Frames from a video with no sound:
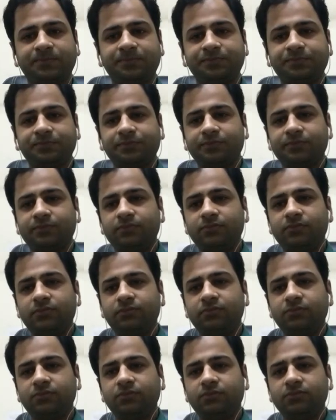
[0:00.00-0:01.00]

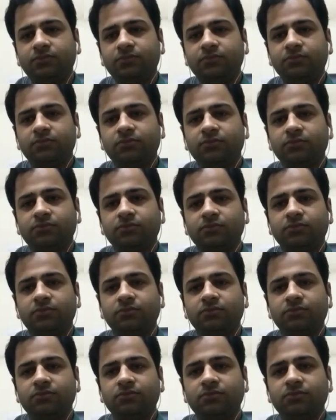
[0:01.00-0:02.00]

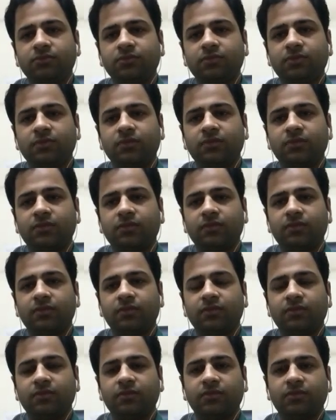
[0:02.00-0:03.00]

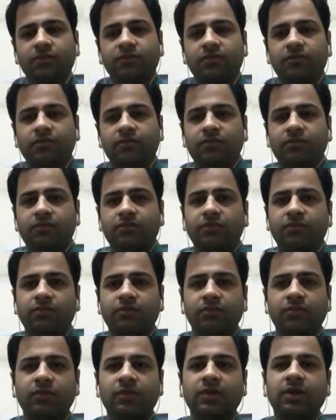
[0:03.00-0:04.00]

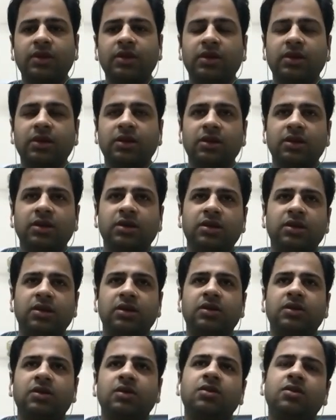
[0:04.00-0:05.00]

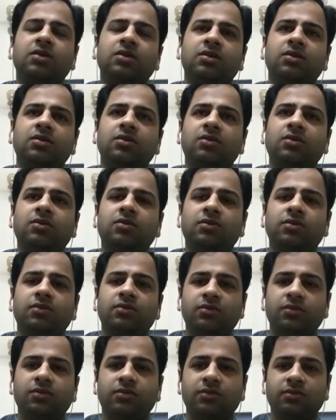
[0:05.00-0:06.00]

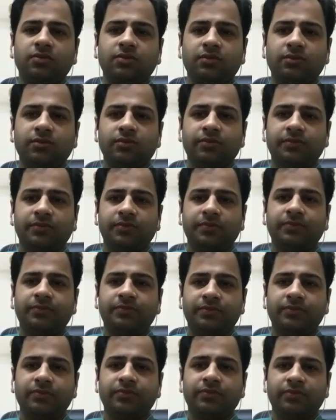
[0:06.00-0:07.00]

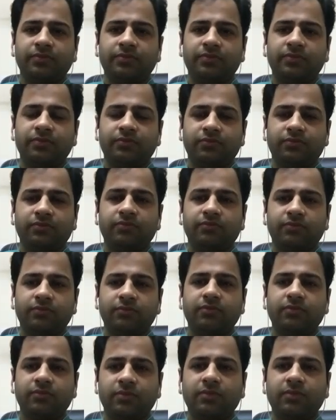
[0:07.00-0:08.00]
The person shown says nothing.